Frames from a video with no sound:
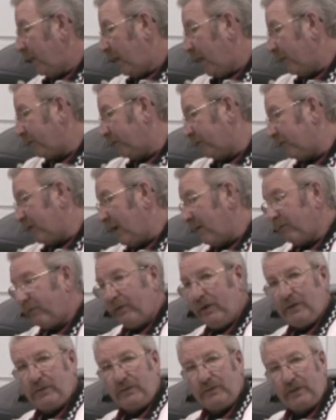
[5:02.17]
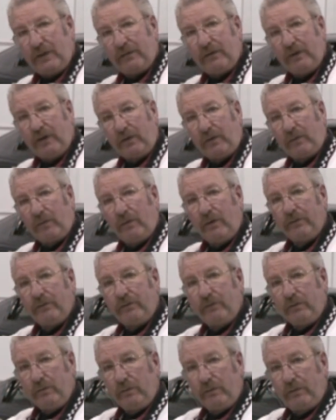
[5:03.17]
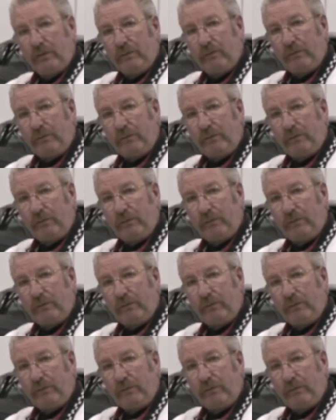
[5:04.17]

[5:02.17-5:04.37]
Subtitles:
Has the same features that the other ones do with the